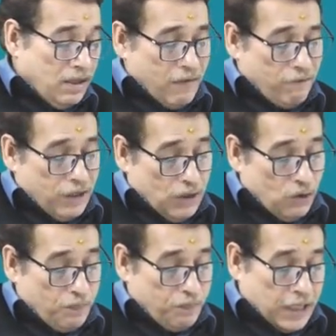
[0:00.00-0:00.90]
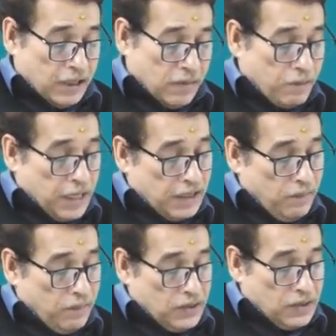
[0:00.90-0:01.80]
We know petty. Petty
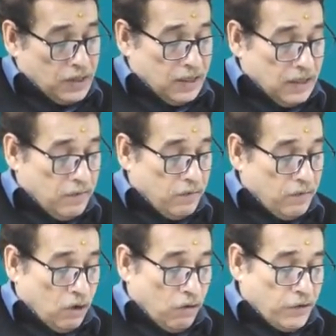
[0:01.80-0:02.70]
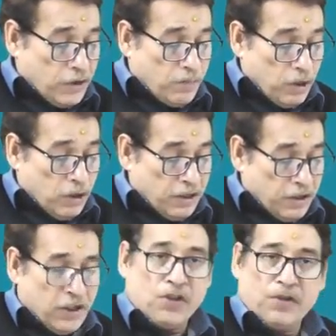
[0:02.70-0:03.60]
means of a smaller
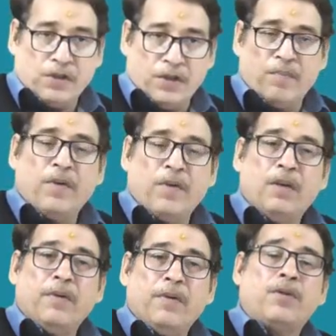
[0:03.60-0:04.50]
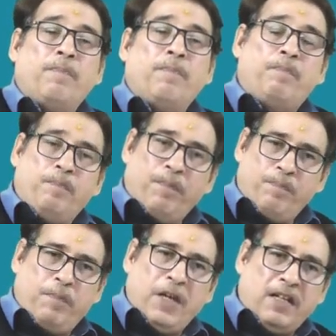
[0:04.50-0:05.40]
nature. So
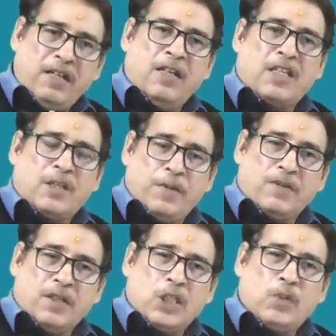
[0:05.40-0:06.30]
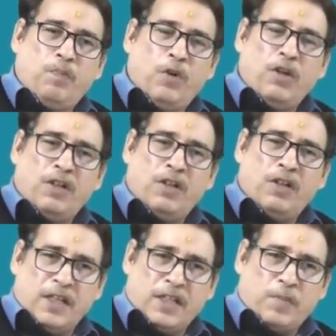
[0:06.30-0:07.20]
petty expenses, smaller
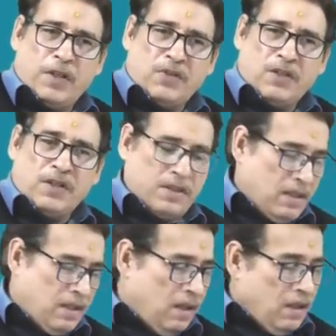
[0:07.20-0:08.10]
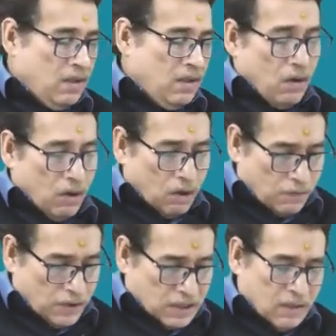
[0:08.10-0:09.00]
expenses.
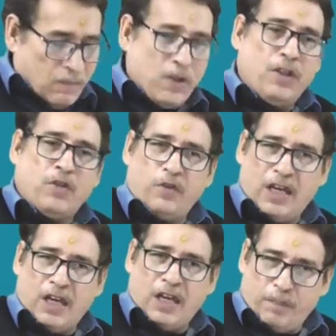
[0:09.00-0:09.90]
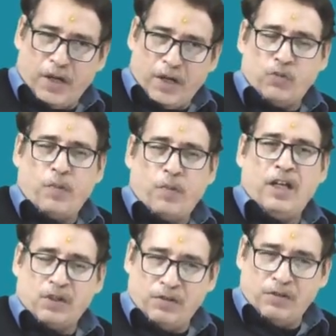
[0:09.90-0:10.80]
Obviously, because we have a
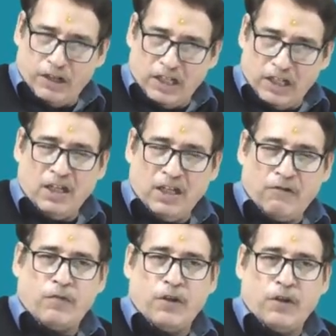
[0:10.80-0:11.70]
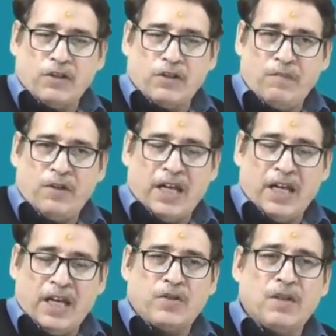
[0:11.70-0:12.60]
branch will need what we call
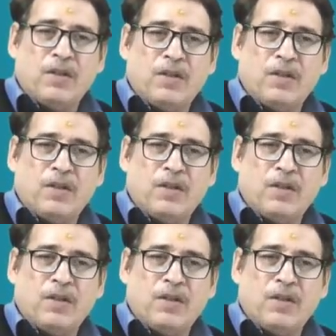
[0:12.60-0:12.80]
sometimes